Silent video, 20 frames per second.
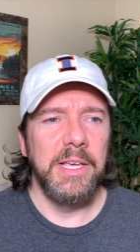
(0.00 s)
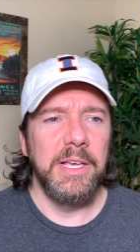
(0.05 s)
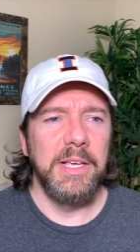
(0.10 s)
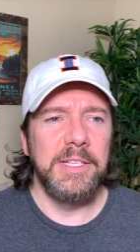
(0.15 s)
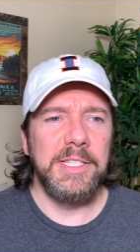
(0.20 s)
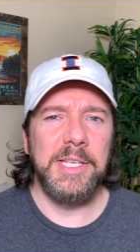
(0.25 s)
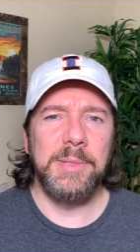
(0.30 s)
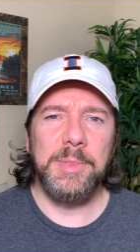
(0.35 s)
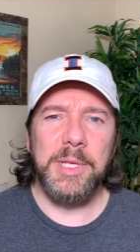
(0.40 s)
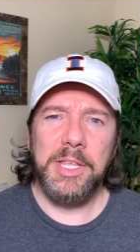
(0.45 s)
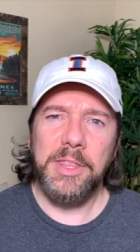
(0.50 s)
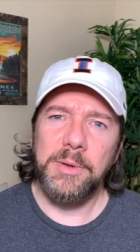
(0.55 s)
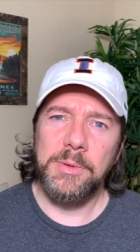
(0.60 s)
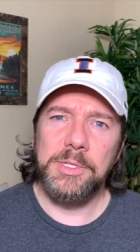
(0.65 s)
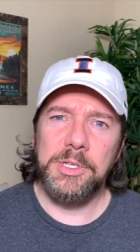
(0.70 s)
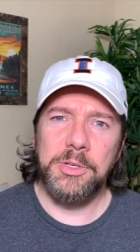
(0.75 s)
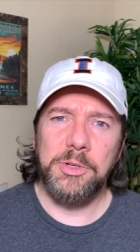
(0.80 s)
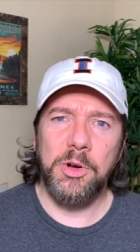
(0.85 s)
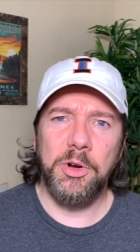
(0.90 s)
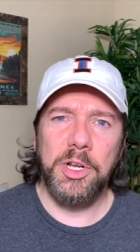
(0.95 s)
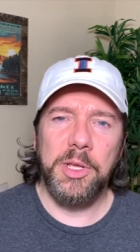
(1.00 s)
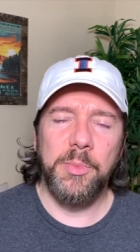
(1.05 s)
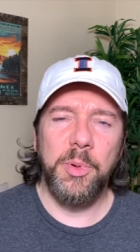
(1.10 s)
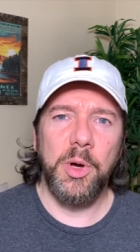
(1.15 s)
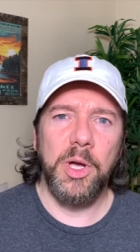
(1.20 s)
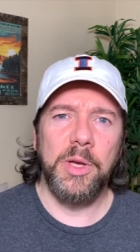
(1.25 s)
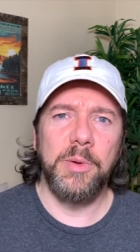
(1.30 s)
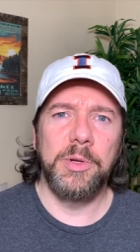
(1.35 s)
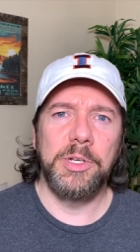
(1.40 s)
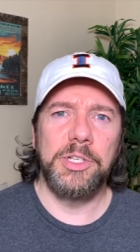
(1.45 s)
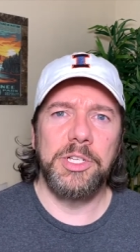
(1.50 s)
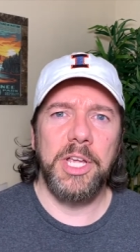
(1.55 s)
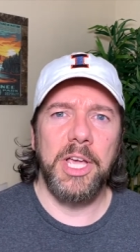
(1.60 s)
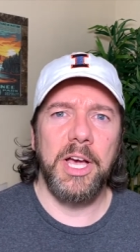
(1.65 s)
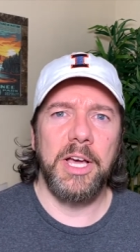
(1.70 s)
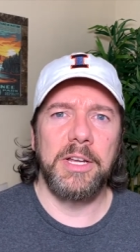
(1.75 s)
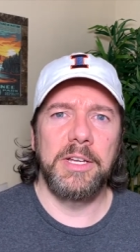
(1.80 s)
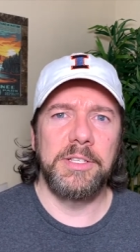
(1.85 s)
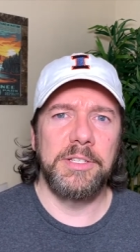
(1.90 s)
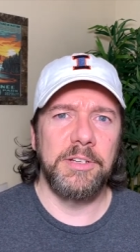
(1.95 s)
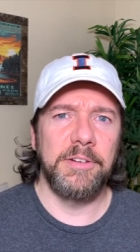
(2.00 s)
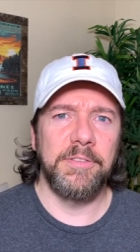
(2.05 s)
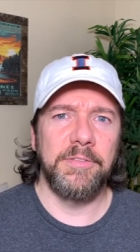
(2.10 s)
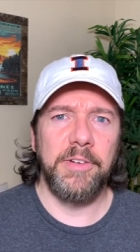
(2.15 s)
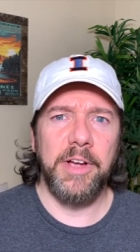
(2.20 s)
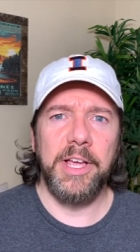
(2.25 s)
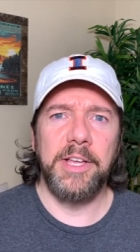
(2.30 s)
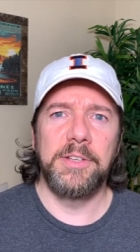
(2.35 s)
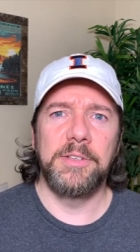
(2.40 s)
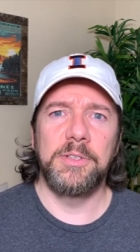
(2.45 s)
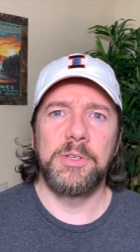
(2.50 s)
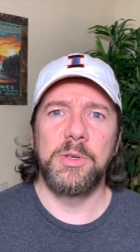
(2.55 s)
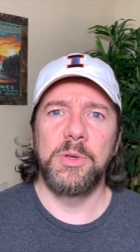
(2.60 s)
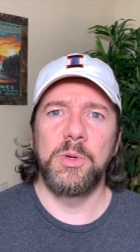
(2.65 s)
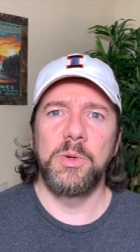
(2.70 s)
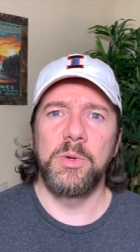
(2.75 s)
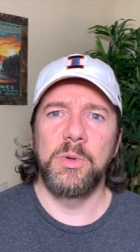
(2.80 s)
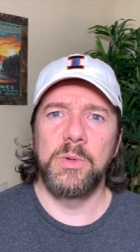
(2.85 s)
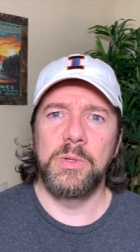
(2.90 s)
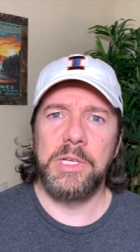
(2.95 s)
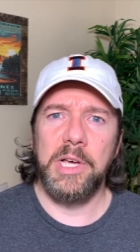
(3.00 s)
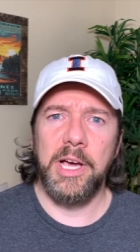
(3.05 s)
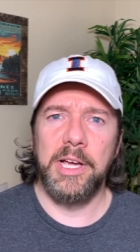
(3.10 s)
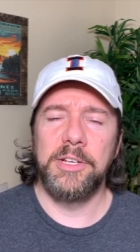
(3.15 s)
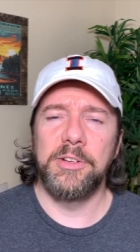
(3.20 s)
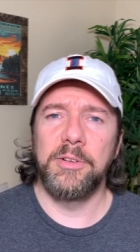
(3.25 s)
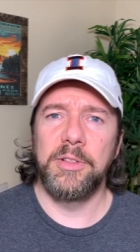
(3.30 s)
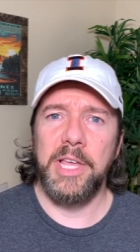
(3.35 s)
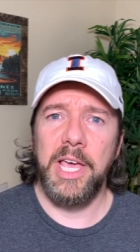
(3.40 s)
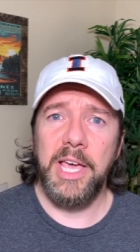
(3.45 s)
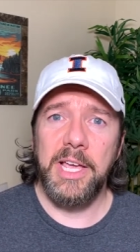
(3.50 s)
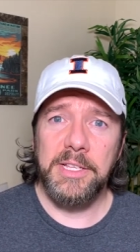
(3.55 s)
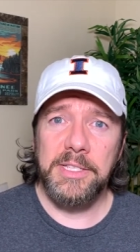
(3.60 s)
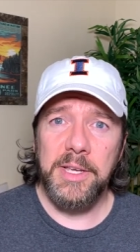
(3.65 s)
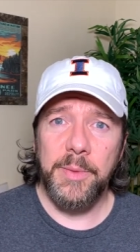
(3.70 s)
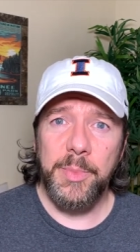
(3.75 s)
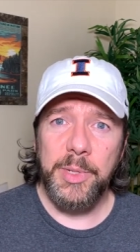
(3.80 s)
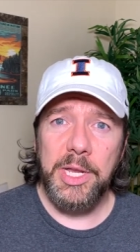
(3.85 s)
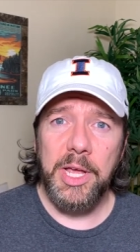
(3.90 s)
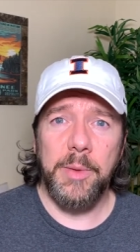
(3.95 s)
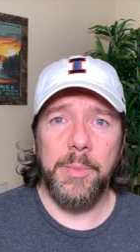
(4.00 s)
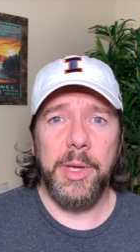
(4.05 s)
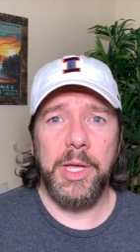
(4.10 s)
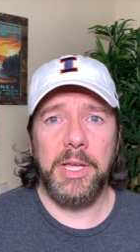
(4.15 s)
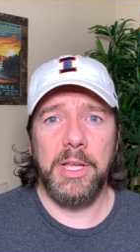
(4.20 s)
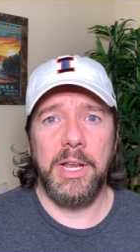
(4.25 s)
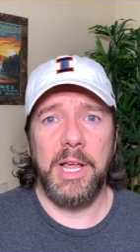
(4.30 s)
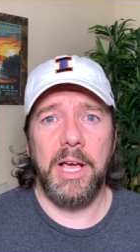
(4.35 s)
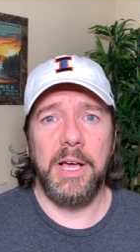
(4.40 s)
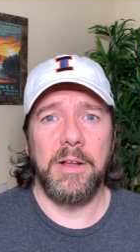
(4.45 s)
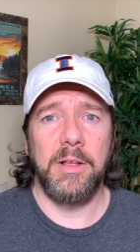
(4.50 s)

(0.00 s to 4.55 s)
Seems like there was a turning point when she had a dear friend who died during the AIDS epidemic and had